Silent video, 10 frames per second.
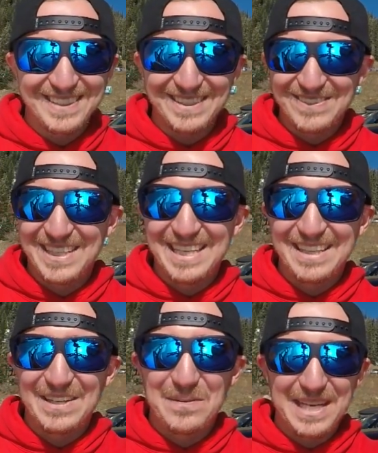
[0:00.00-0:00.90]
And
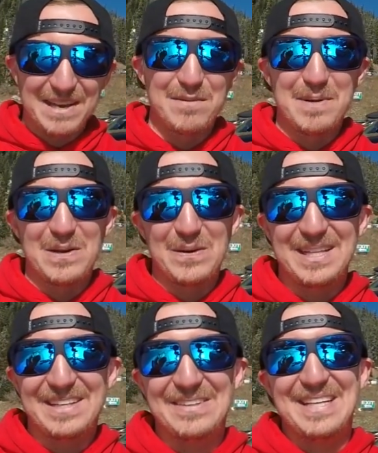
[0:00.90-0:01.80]
we gave a pair away
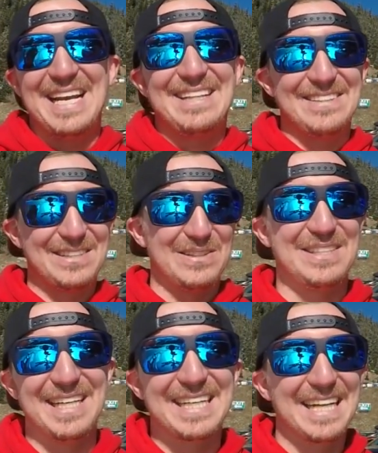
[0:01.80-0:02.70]
the other day and they're so sick.